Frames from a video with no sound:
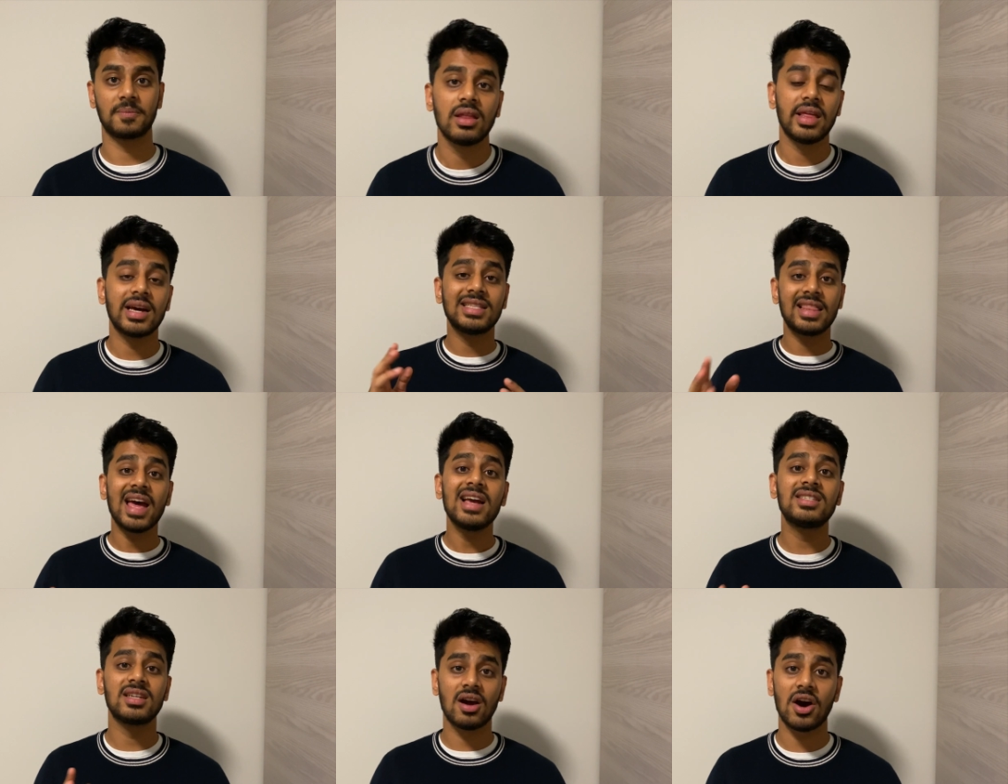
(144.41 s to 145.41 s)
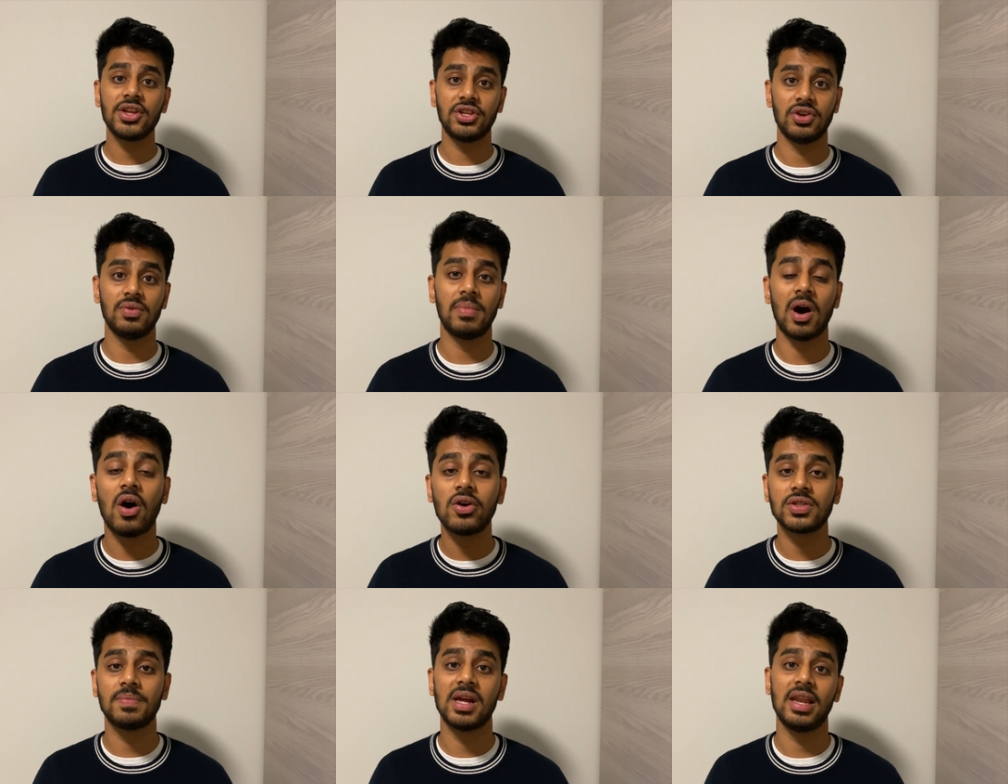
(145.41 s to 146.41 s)
They're there to guide you, but
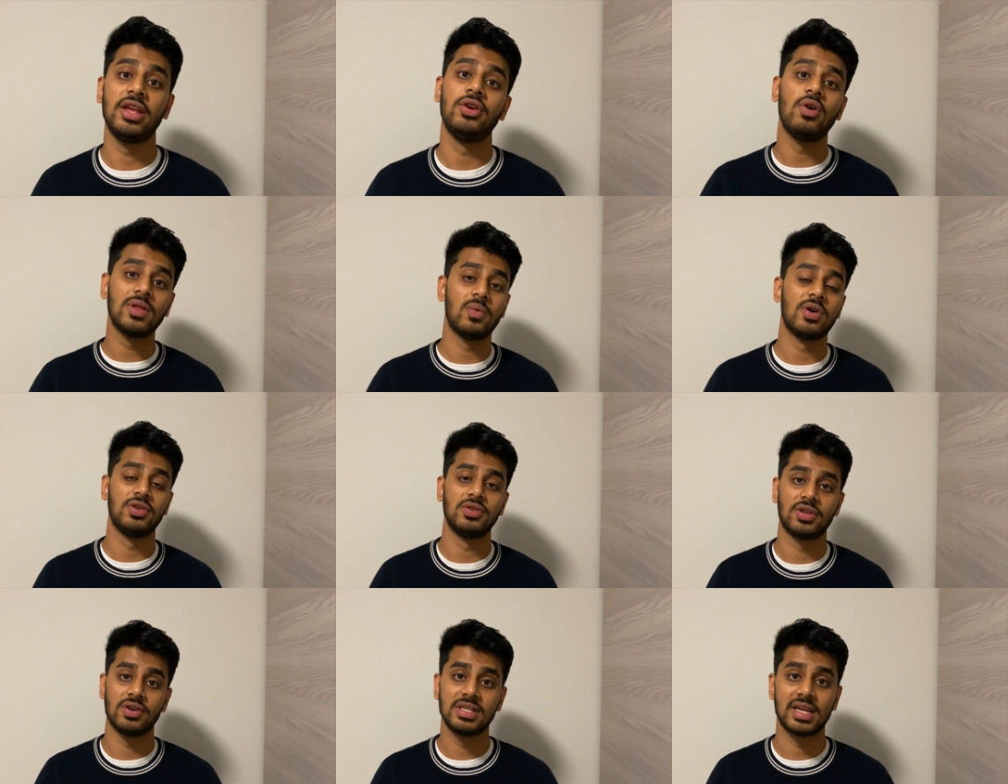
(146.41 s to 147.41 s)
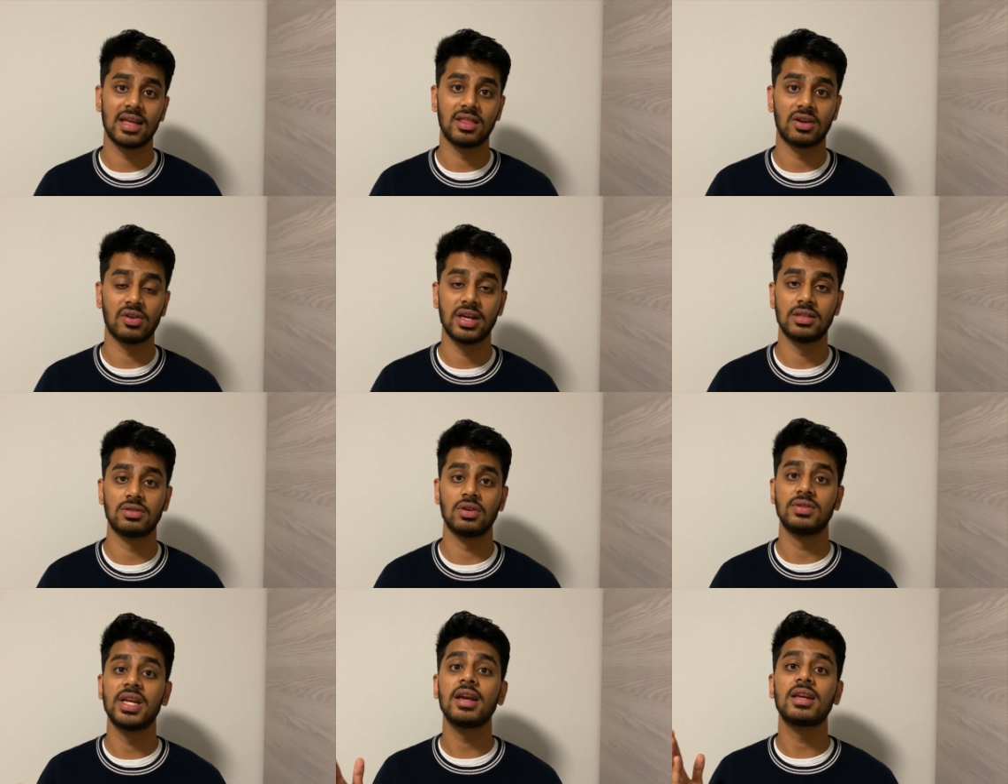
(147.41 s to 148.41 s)
ultimately you're the one who's going to get the grades. So
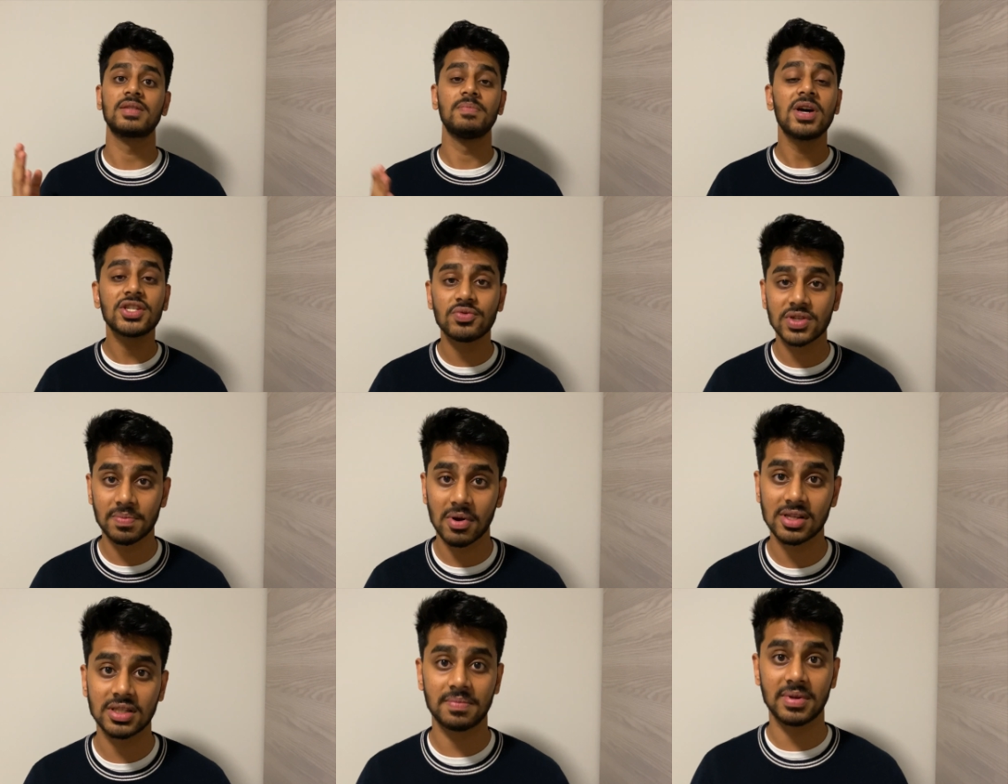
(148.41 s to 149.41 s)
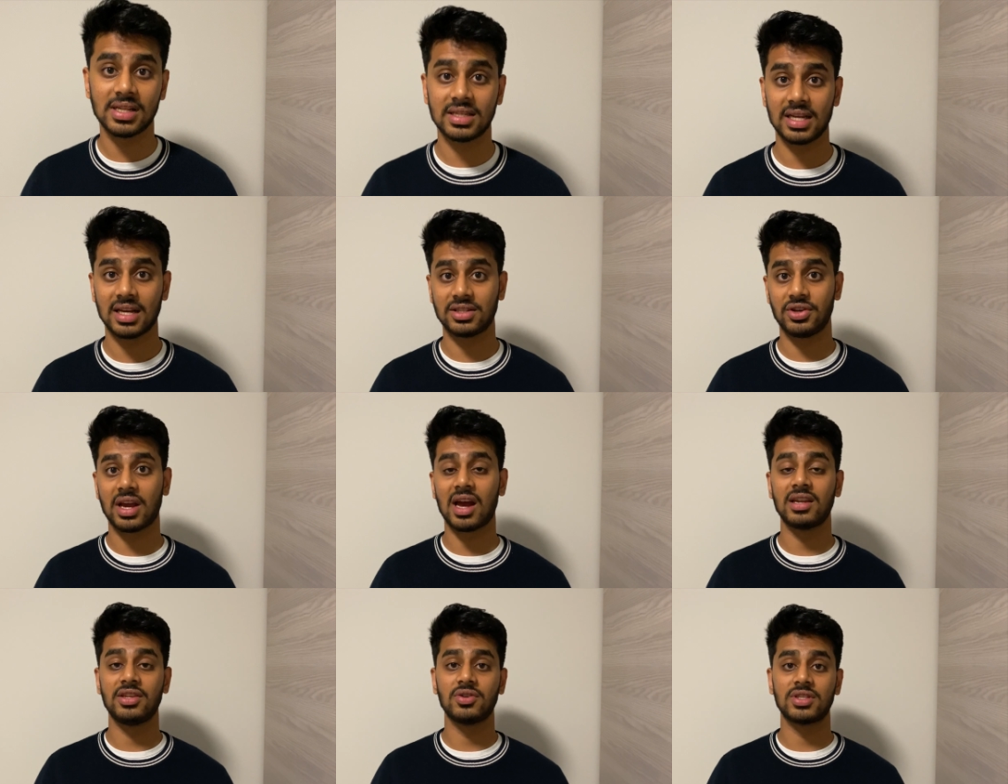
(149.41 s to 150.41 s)
take as much responsibility as you can
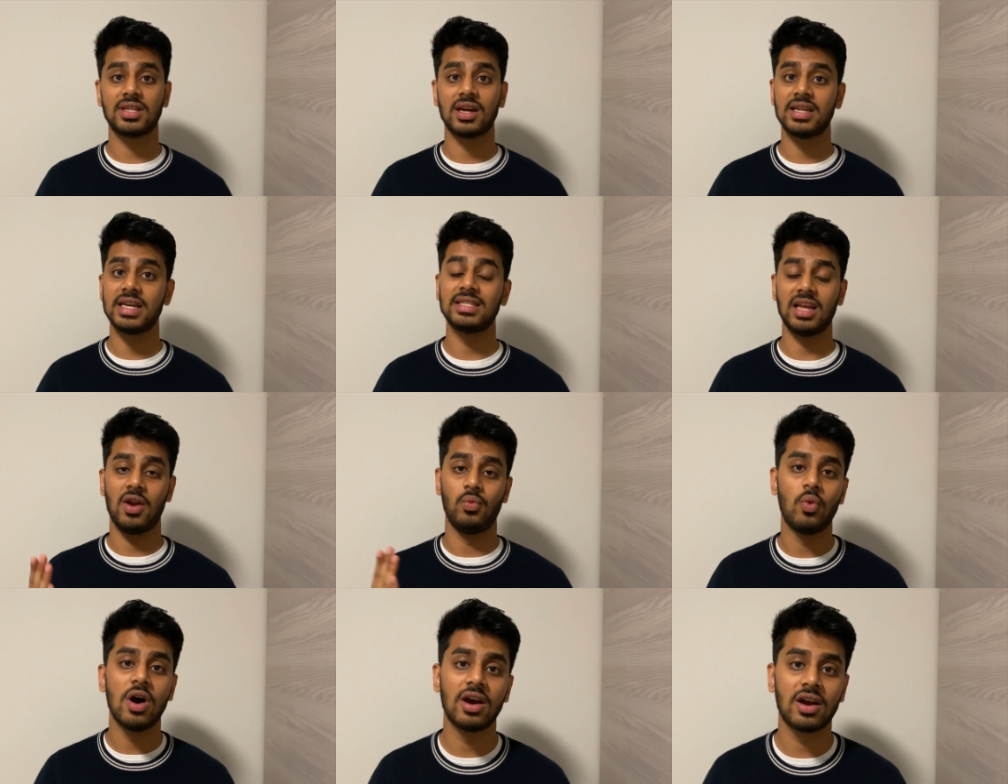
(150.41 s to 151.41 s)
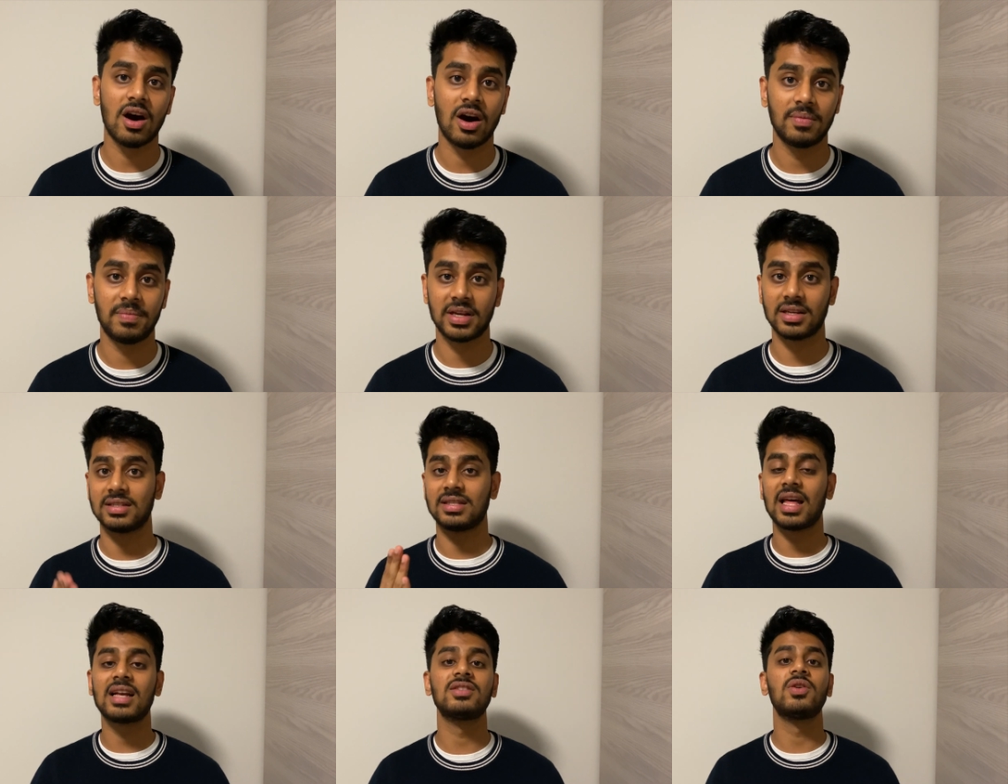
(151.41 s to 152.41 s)
in your studies and work hard, because
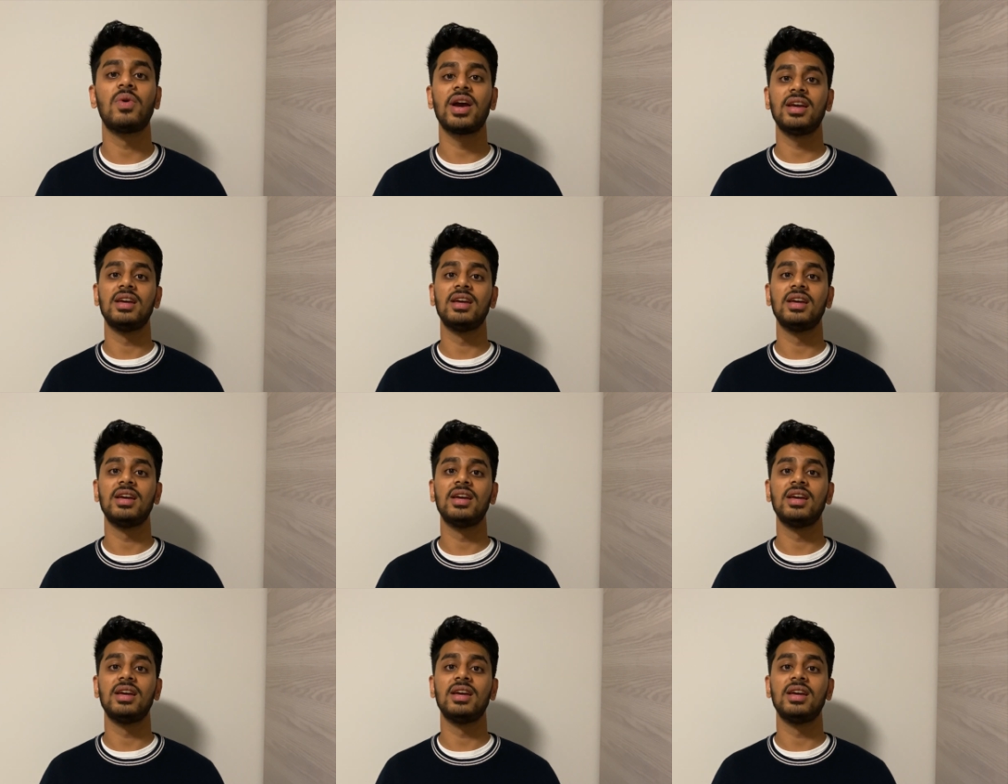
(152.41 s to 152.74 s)
that's the way